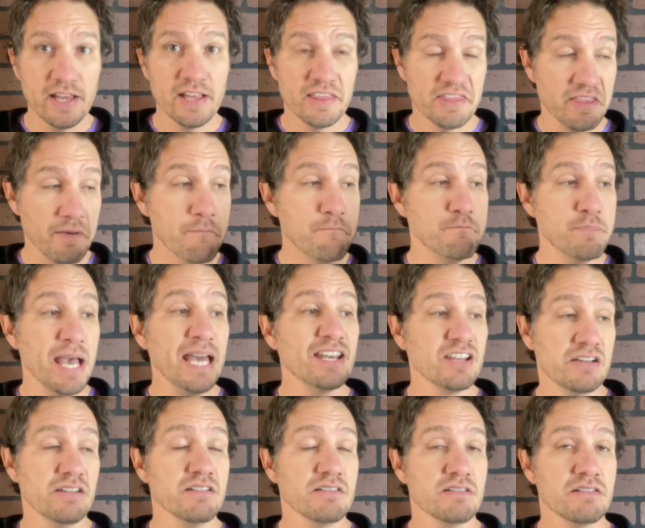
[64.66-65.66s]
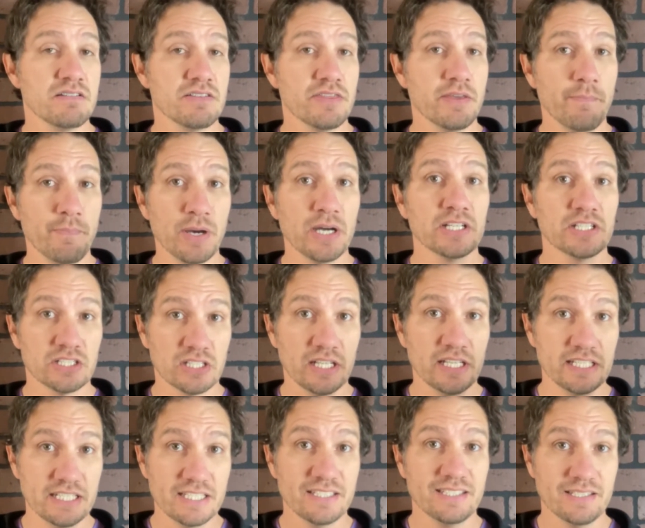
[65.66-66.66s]
the better the punchline
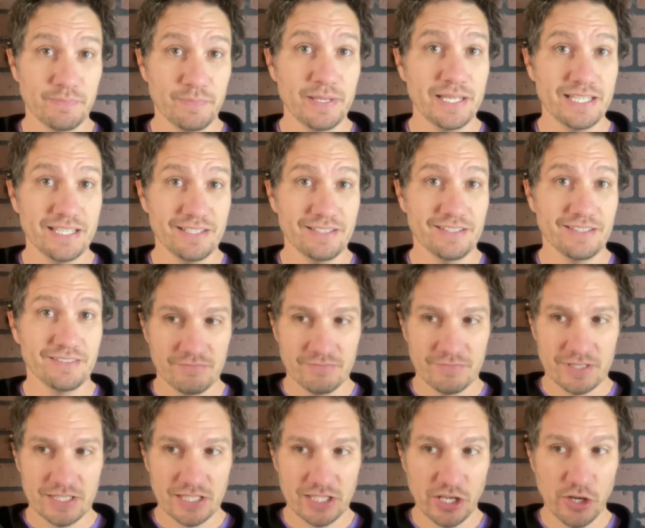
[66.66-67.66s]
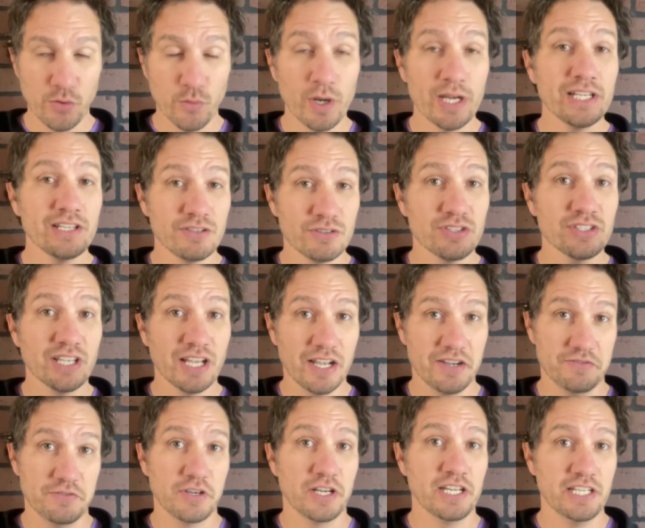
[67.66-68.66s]
needs to be. So when you start
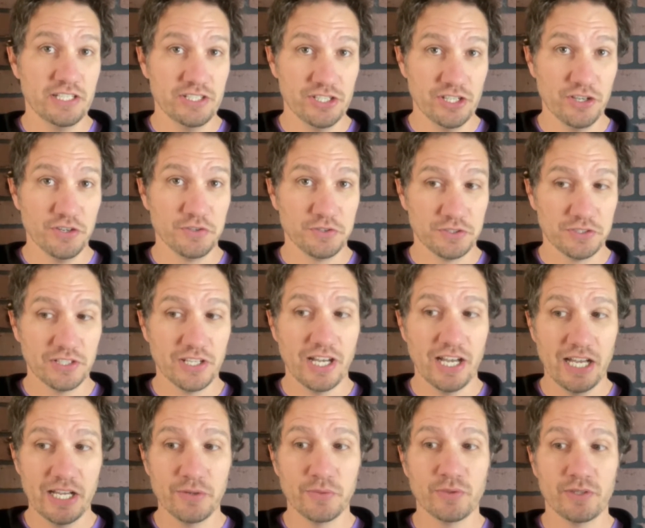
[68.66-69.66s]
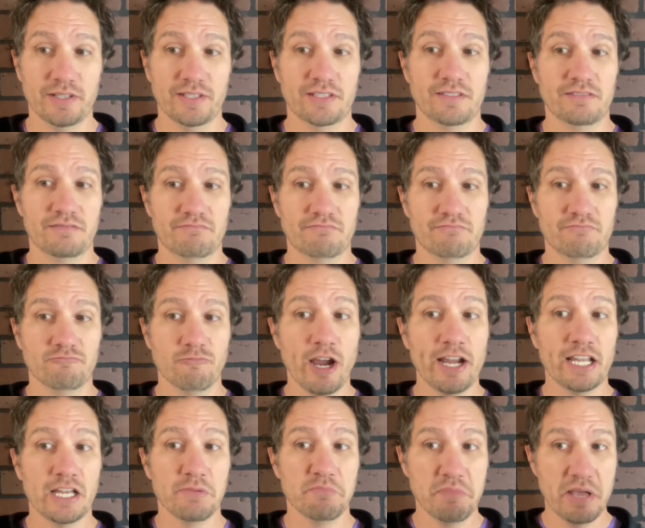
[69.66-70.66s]
writing jokes, I would
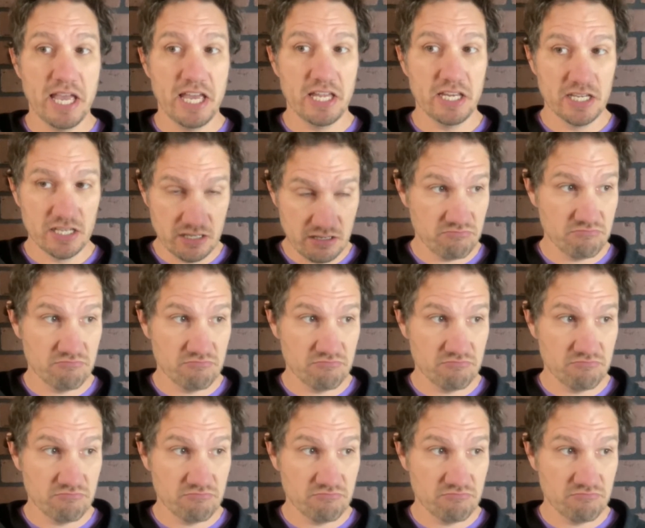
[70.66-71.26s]
recommend